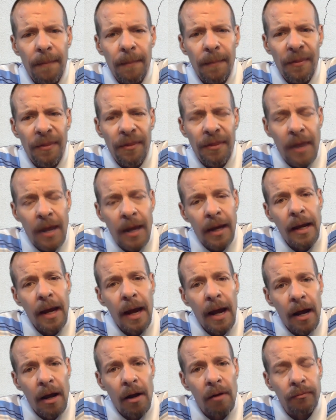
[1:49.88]
they
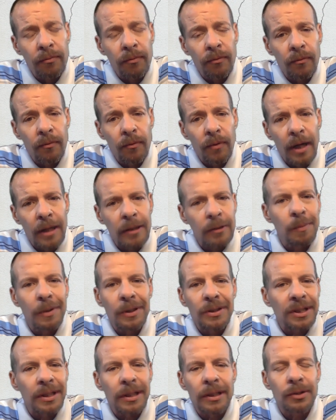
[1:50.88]
have as
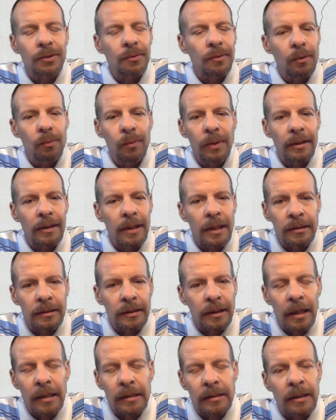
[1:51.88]
much history with
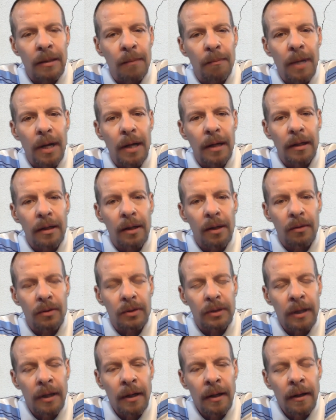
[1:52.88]
as somebody
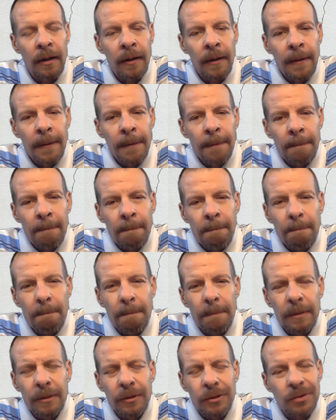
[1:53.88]
else
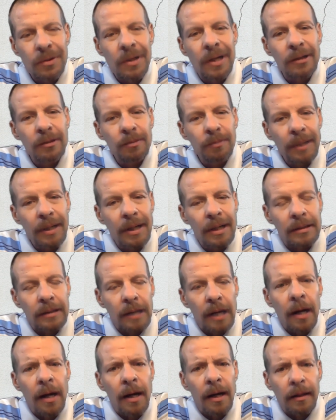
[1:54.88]
strikes me as
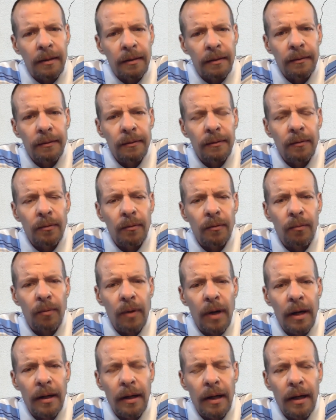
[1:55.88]
odd,
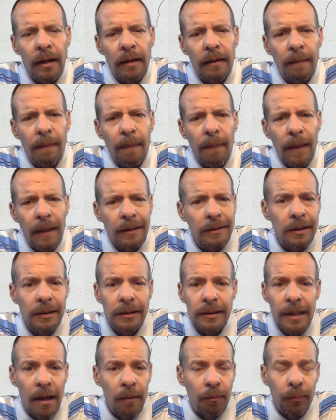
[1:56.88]
right? And
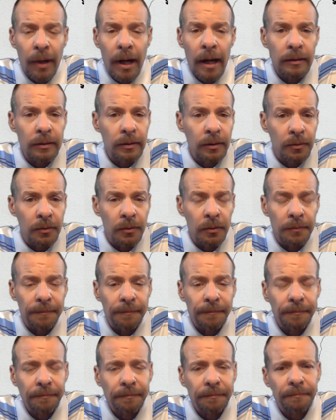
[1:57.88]
just not practical.
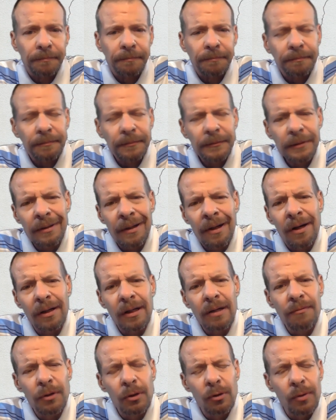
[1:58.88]
I'll
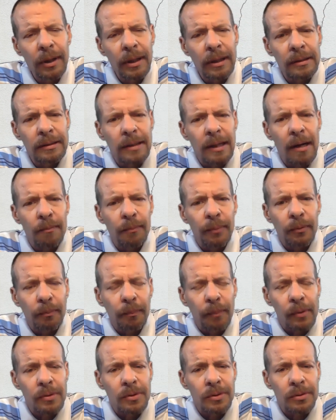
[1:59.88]
give you a quick
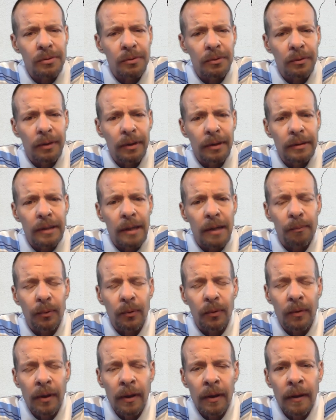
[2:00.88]
example, personal
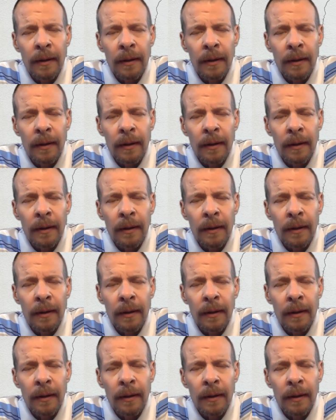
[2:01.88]
example.